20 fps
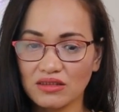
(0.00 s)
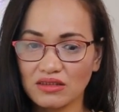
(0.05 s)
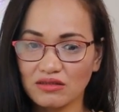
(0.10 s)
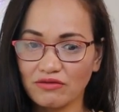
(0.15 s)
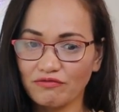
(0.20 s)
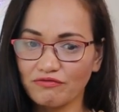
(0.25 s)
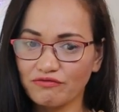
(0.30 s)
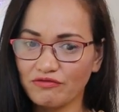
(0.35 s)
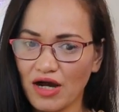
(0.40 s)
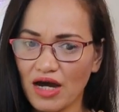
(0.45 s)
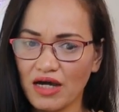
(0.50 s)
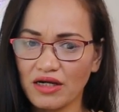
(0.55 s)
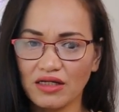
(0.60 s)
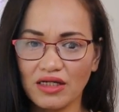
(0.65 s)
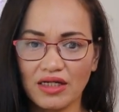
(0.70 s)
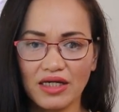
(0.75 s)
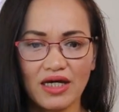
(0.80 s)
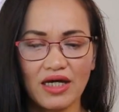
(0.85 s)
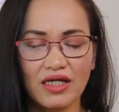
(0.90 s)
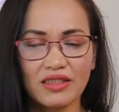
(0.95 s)
The
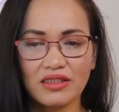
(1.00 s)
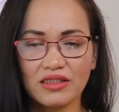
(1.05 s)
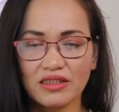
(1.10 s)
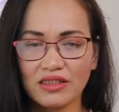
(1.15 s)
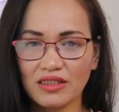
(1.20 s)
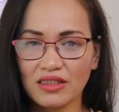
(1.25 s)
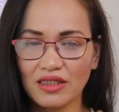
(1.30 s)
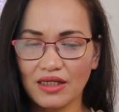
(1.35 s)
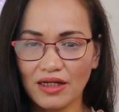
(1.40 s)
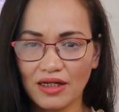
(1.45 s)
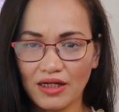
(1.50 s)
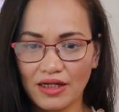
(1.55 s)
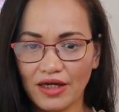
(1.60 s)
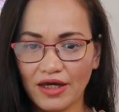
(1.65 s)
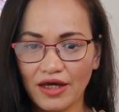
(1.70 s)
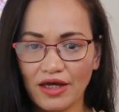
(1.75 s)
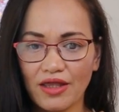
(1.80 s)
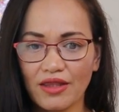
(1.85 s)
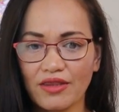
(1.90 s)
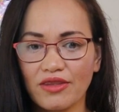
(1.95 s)
violet, the
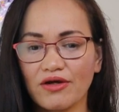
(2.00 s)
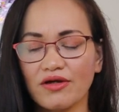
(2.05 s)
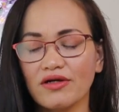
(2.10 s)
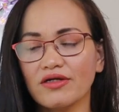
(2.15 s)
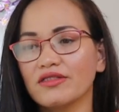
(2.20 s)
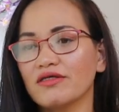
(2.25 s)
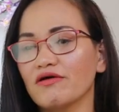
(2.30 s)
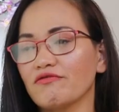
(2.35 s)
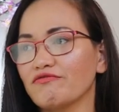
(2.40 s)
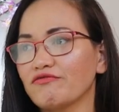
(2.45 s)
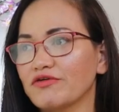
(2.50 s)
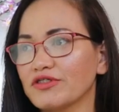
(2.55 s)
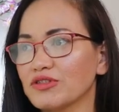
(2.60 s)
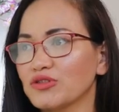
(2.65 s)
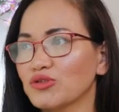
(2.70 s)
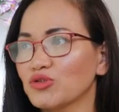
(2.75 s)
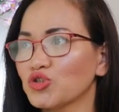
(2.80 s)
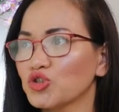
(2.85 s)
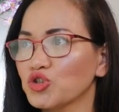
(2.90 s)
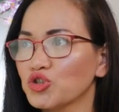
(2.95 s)
leather, the
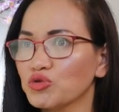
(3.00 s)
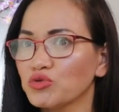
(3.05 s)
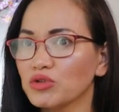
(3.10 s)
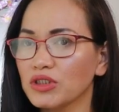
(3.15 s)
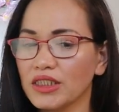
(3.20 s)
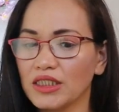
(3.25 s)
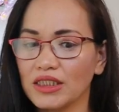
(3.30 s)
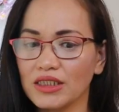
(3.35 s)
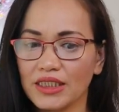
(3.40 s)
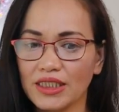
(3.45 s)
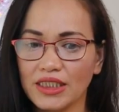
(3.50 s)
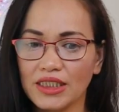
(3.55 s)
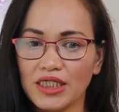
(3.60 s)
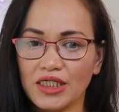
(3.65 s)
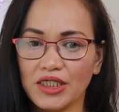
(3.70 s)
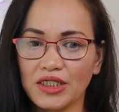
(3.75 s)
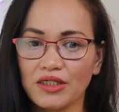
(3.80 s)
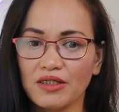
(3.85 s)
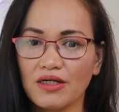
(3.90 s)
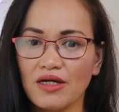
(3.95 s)
patchouli in
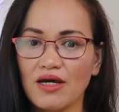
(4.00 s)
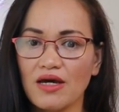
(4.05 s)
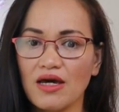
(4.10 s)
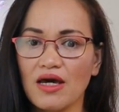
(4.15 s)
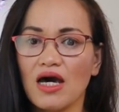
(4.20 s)
here,